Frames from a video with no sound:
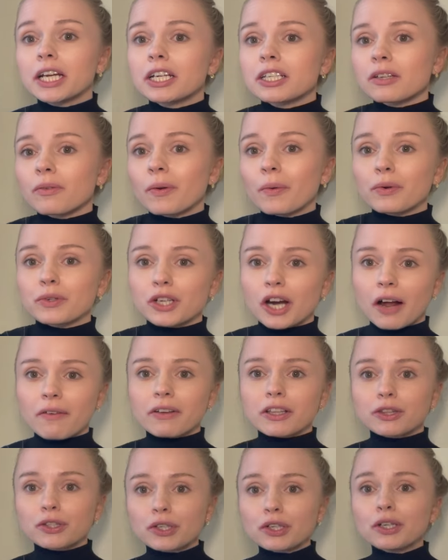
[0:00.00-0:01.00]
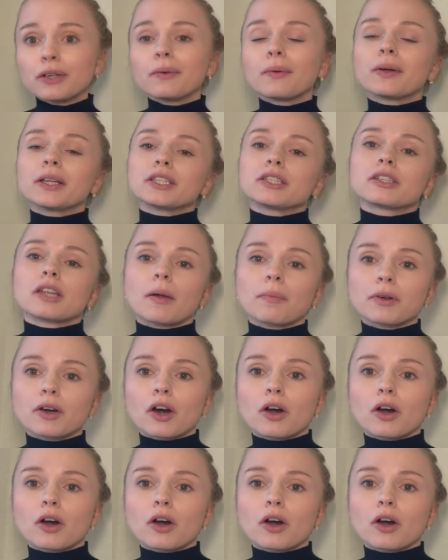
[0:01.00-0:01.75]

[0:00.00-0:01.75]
So we were driving through, we went to stop at our